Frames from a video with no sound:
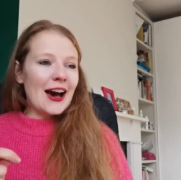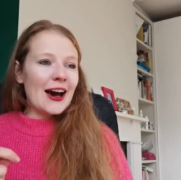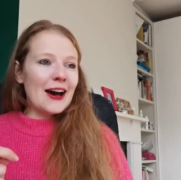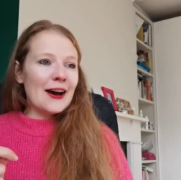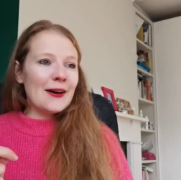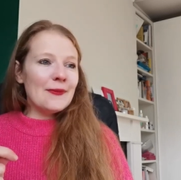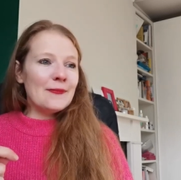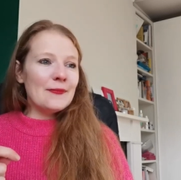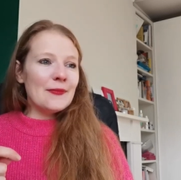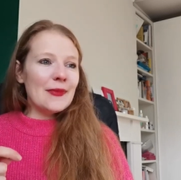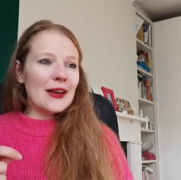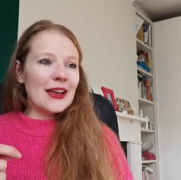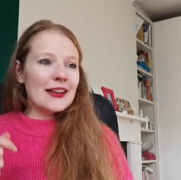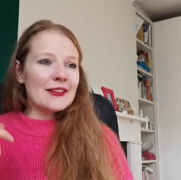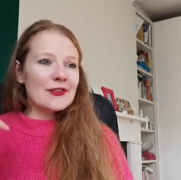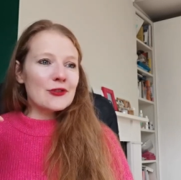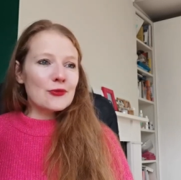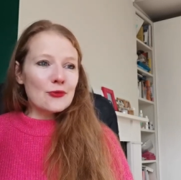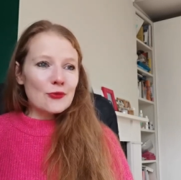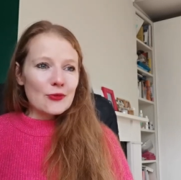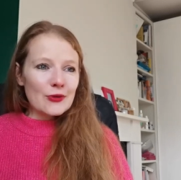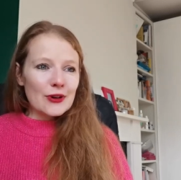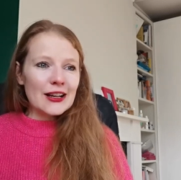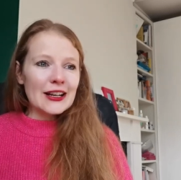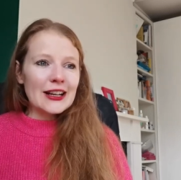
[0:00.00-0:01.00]
um,
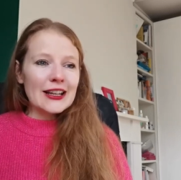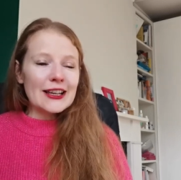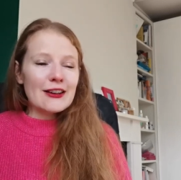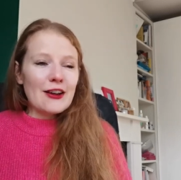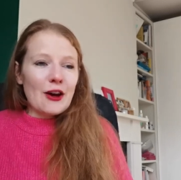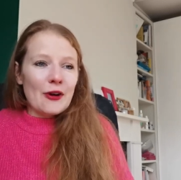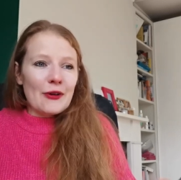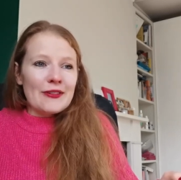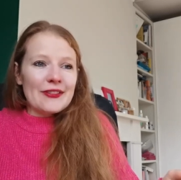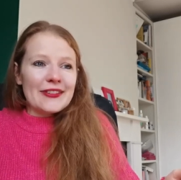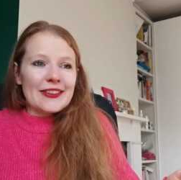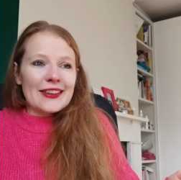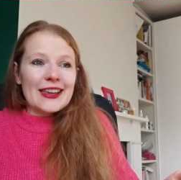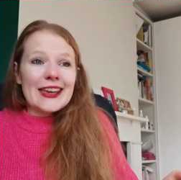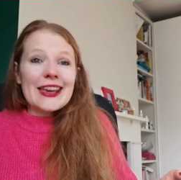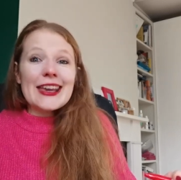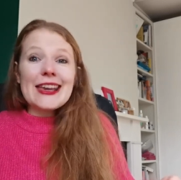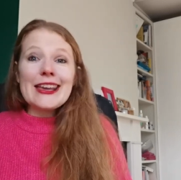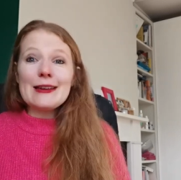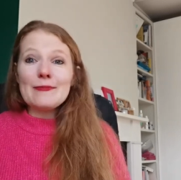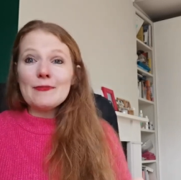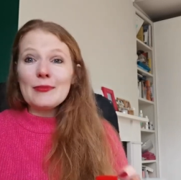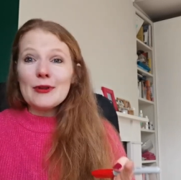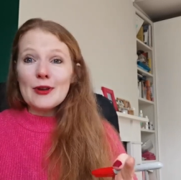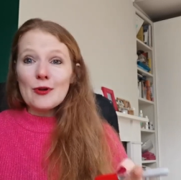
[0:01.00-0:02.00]
is really going to
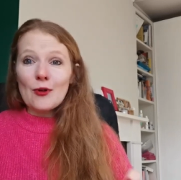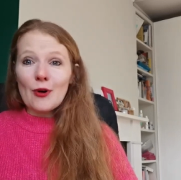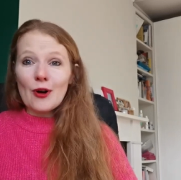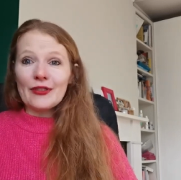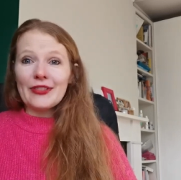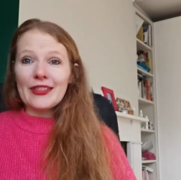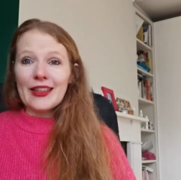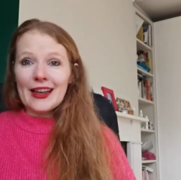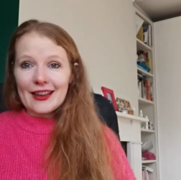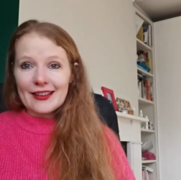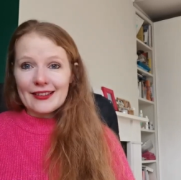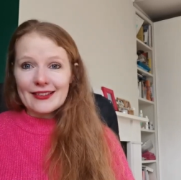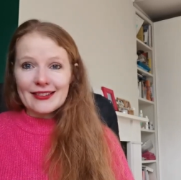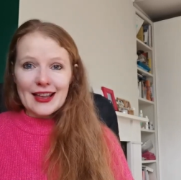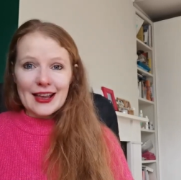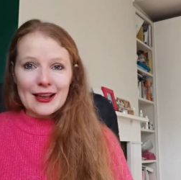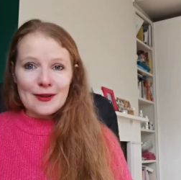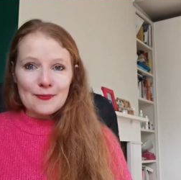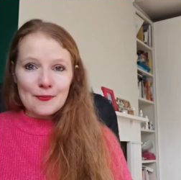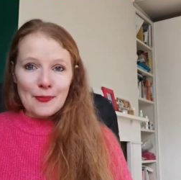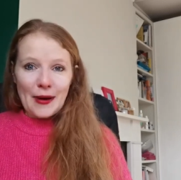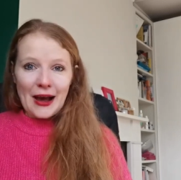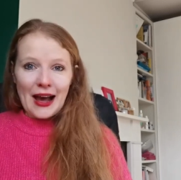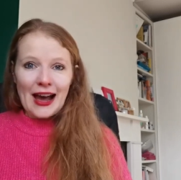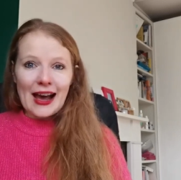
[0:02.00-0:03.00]
keep you on that
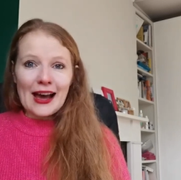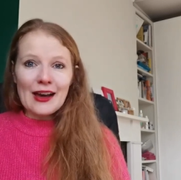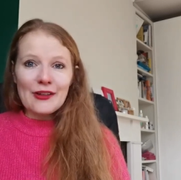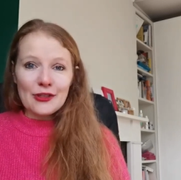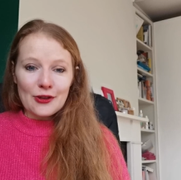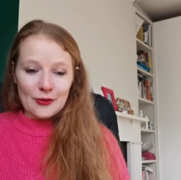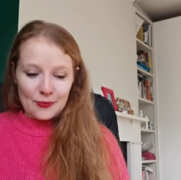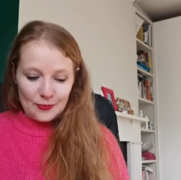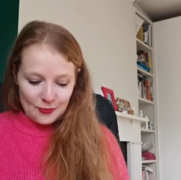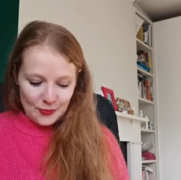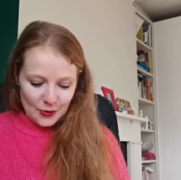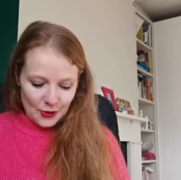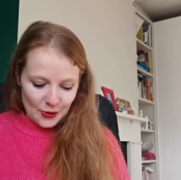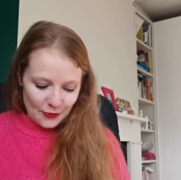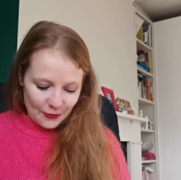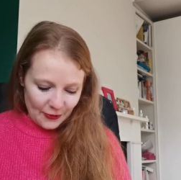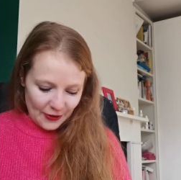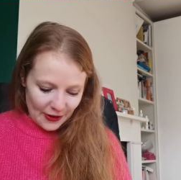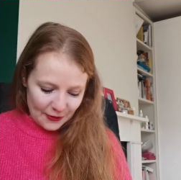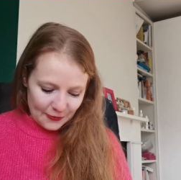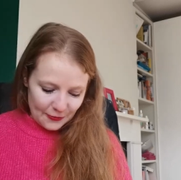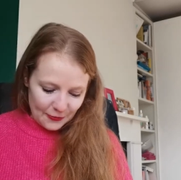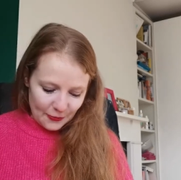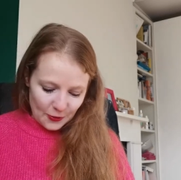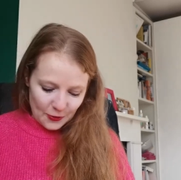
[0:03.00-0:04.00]
same path
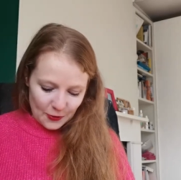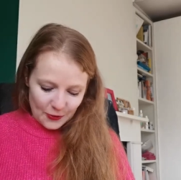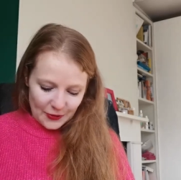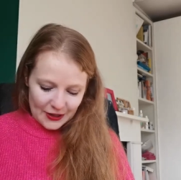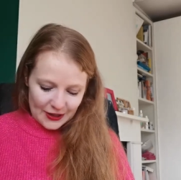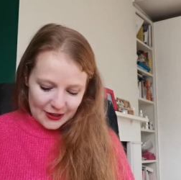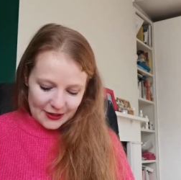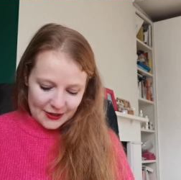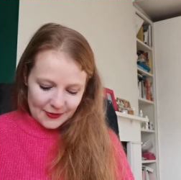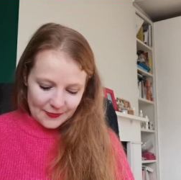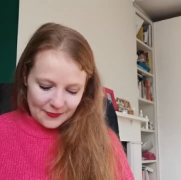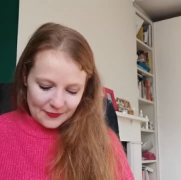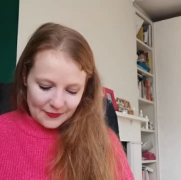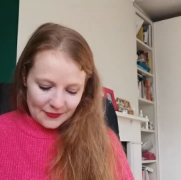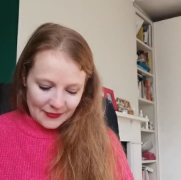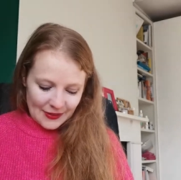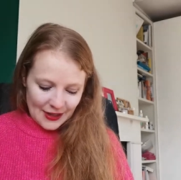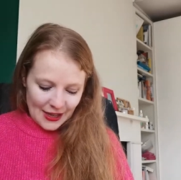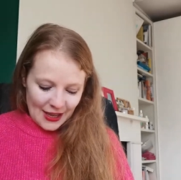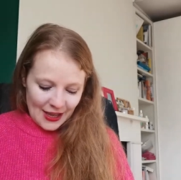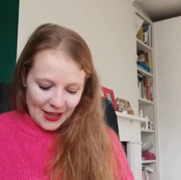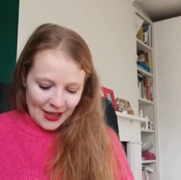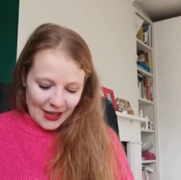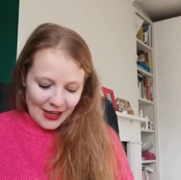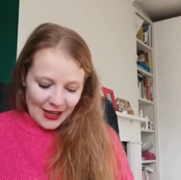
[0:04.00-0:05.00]
moving forward
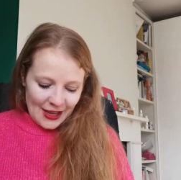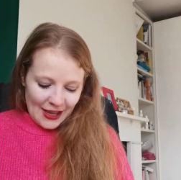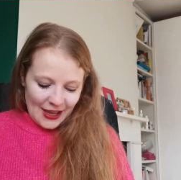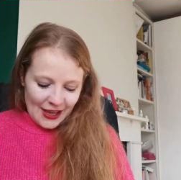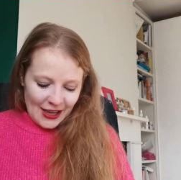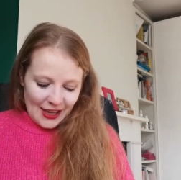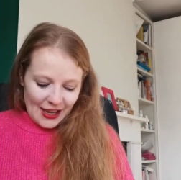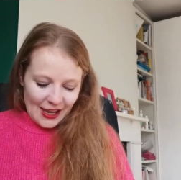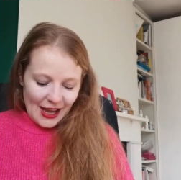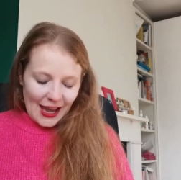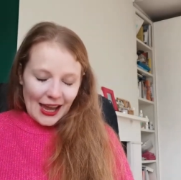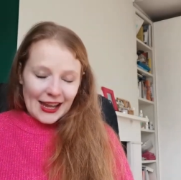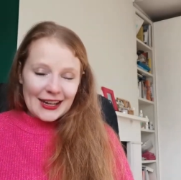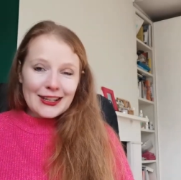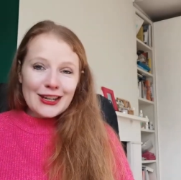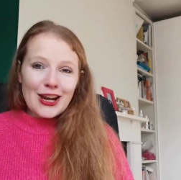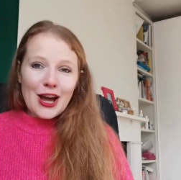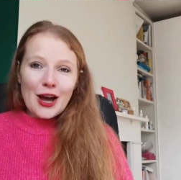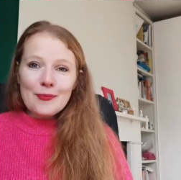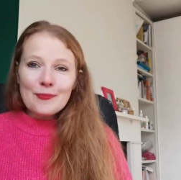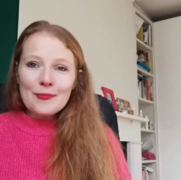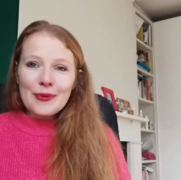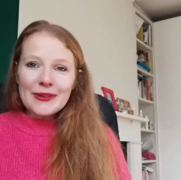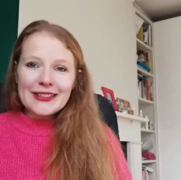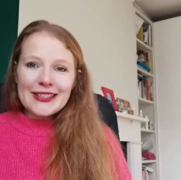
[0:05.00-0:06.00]
and
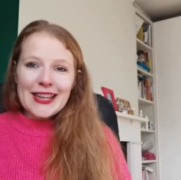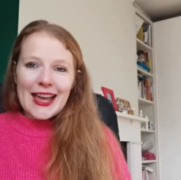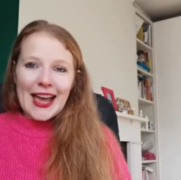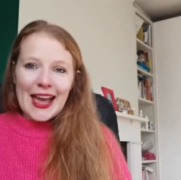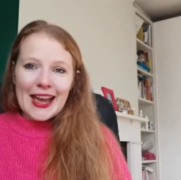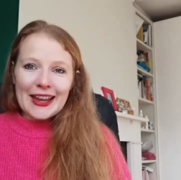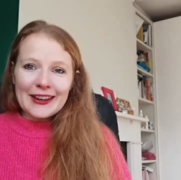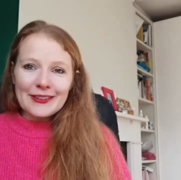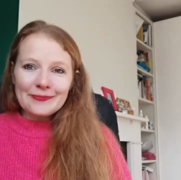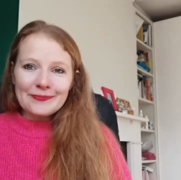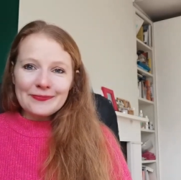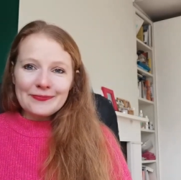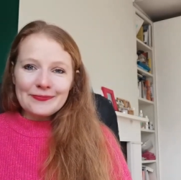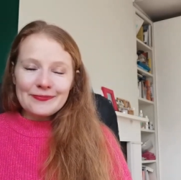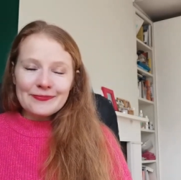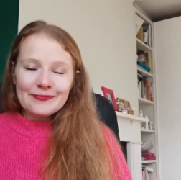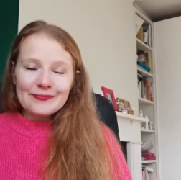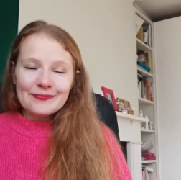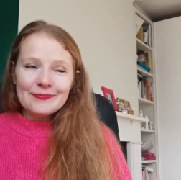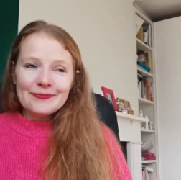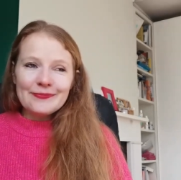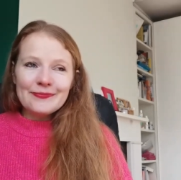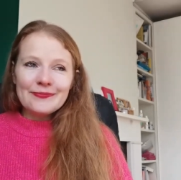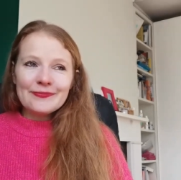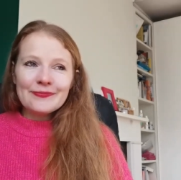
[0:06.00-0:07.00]
number 10
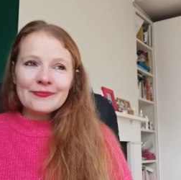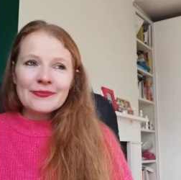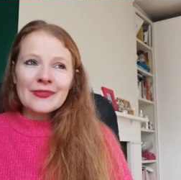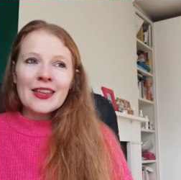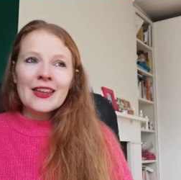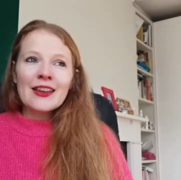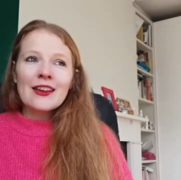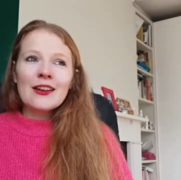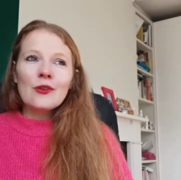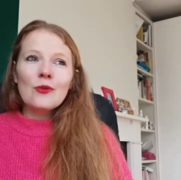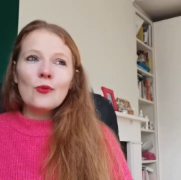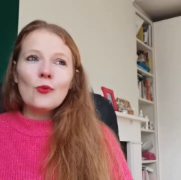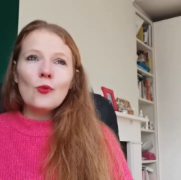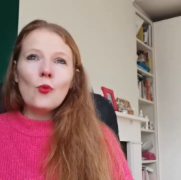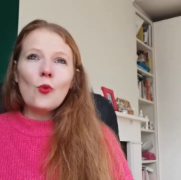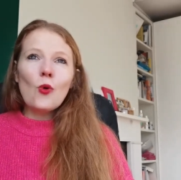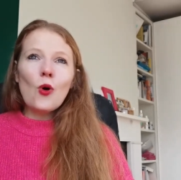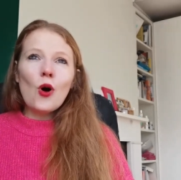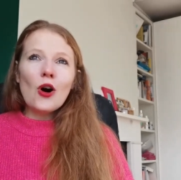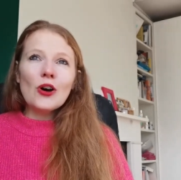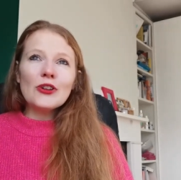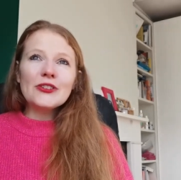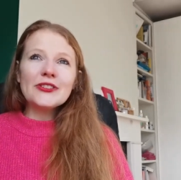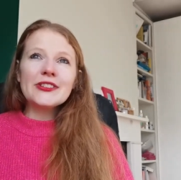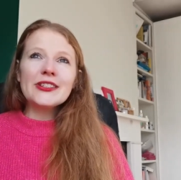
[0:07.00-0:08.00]

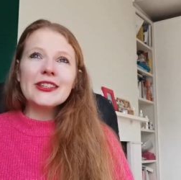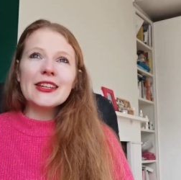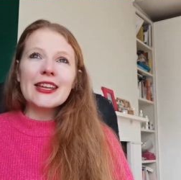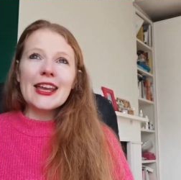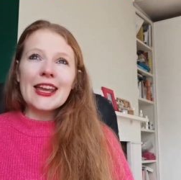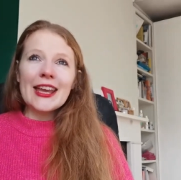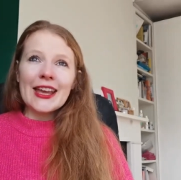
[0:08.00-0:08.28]
what